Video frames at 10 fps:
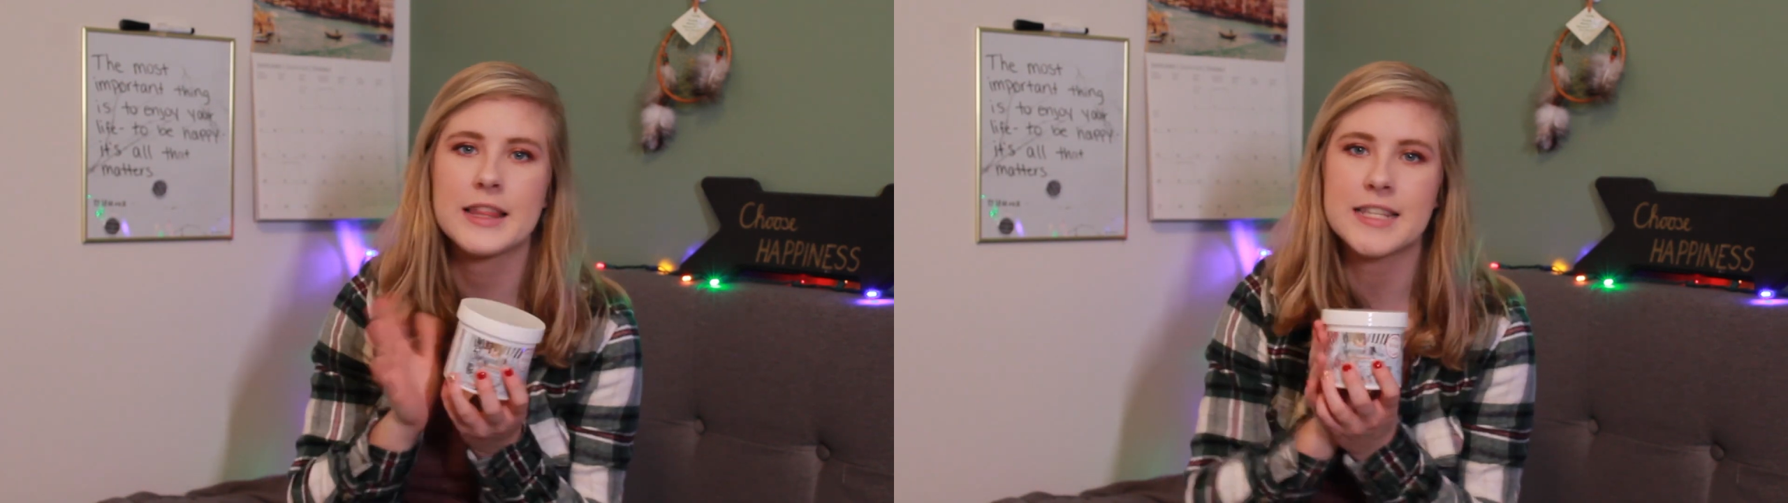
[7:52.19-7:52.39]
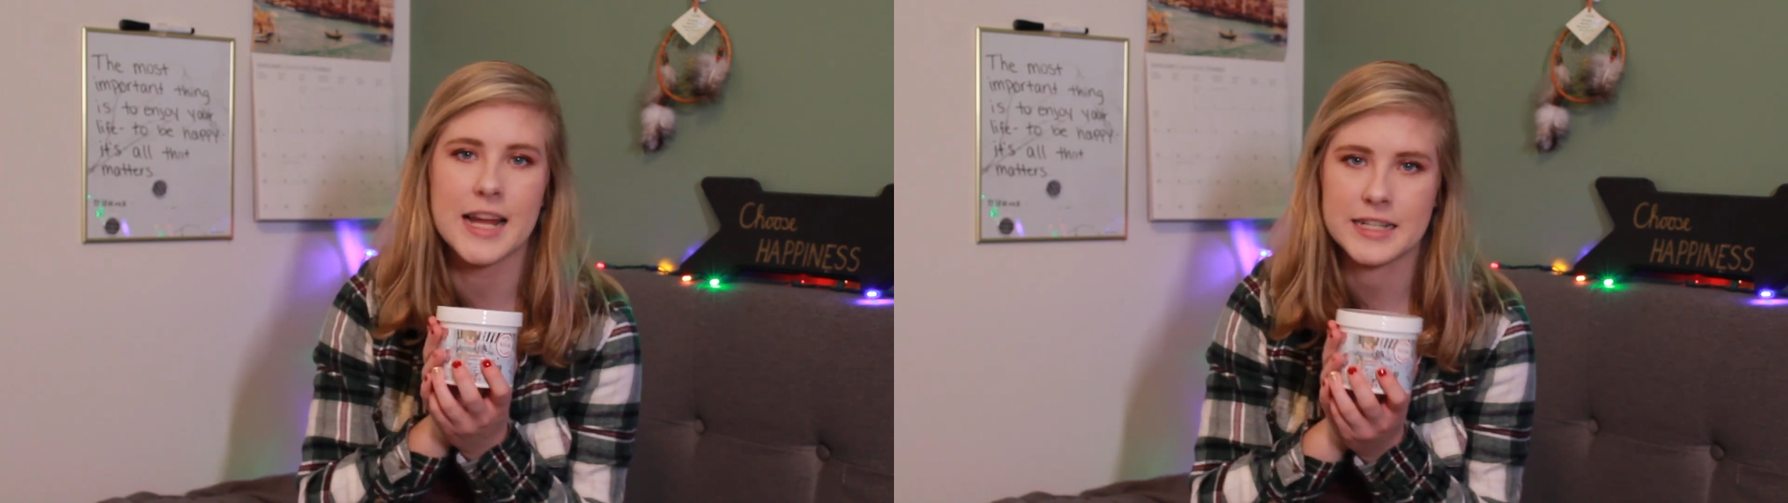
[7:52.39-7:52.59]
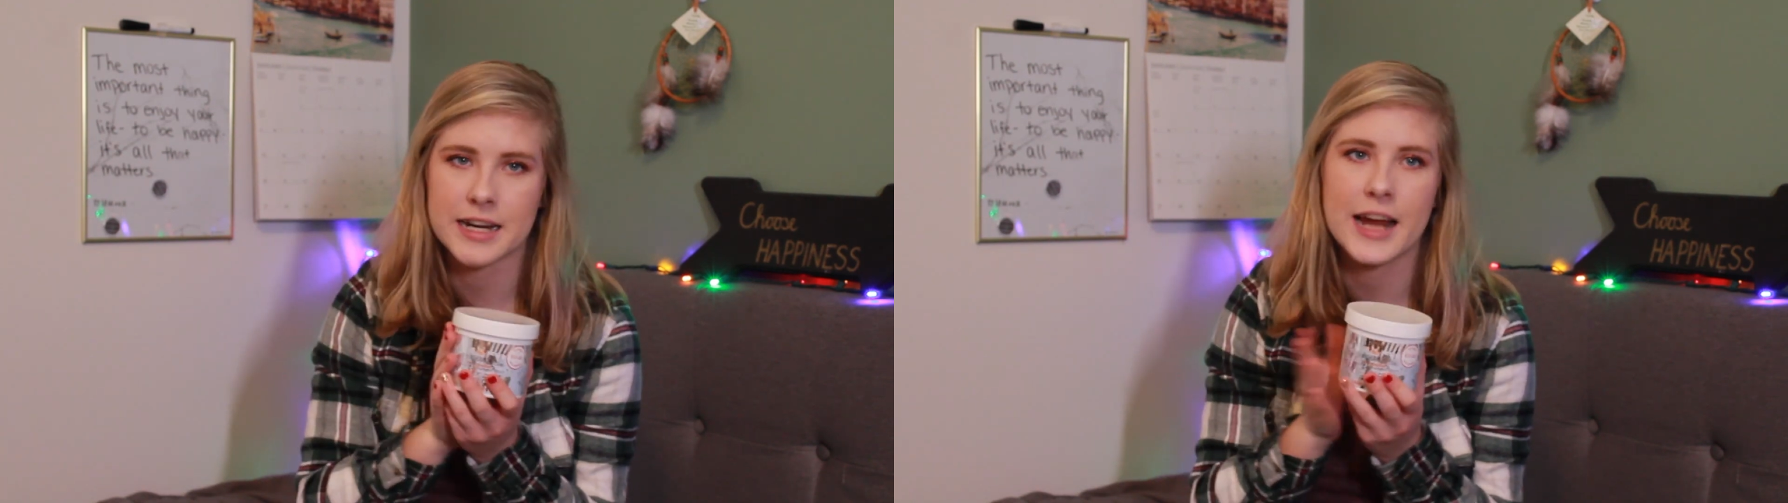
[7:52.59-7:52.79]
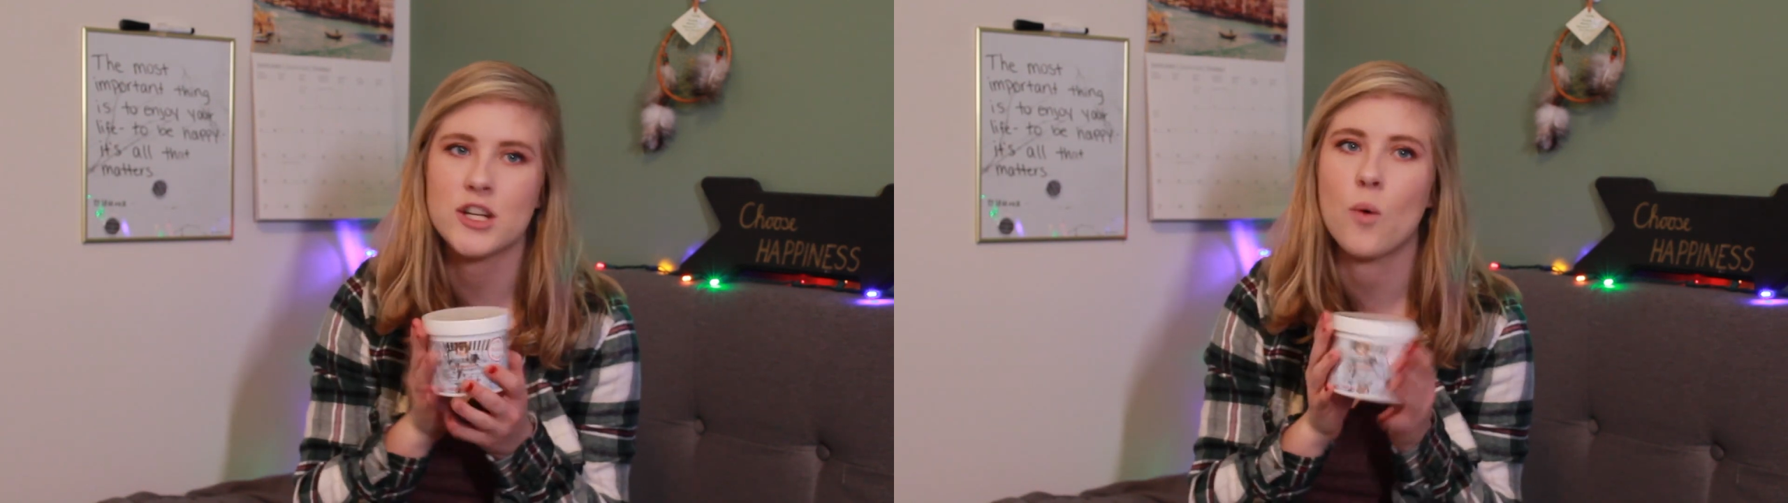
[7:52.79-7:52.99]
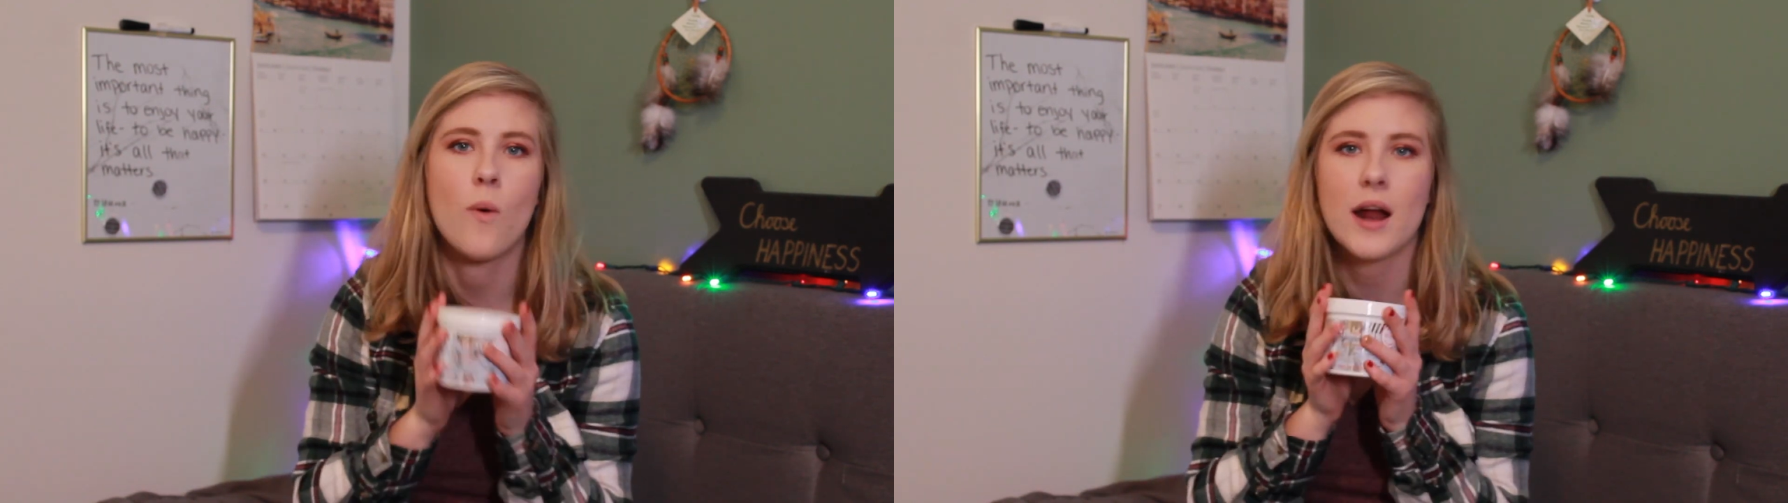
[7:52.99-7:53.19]
get the scented. I
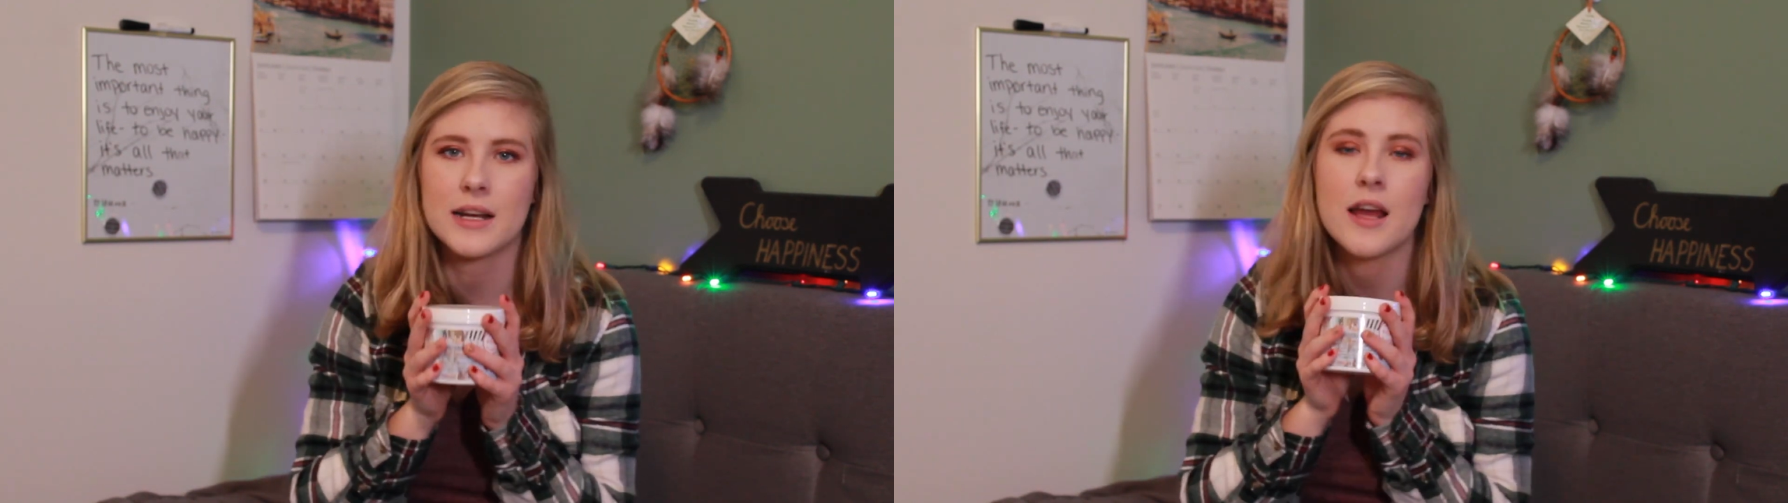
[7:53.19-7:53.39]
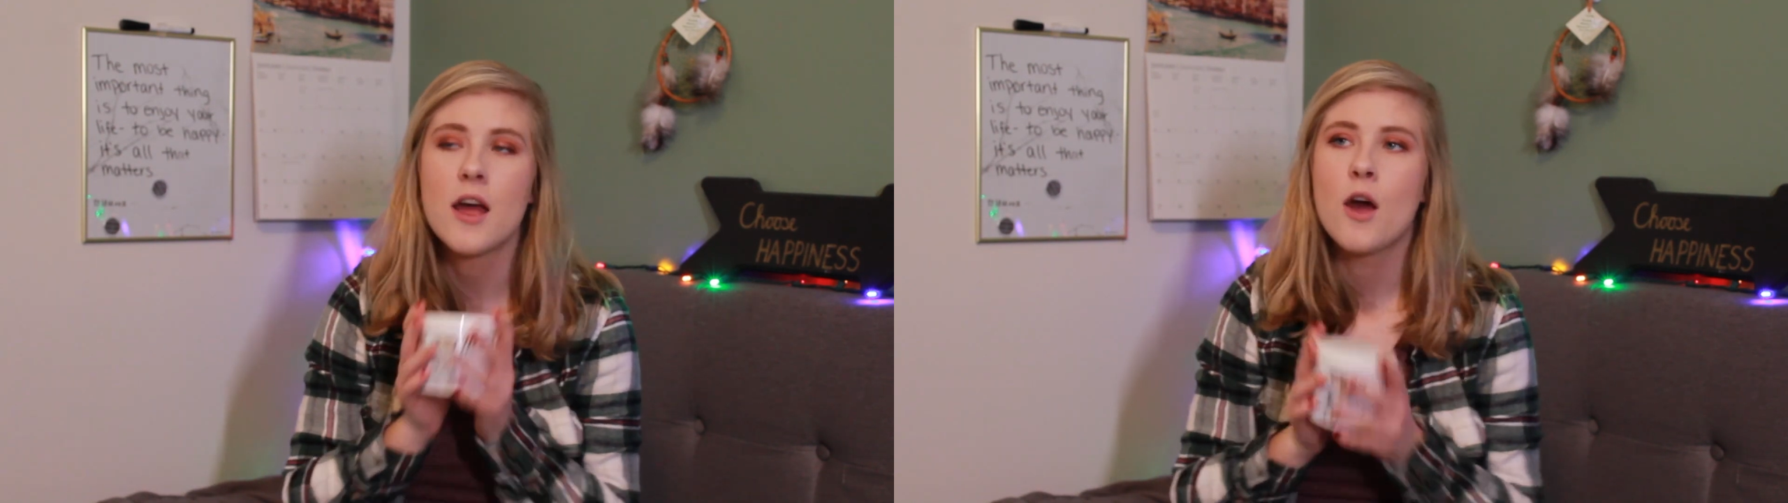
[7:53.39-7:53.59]
don't want,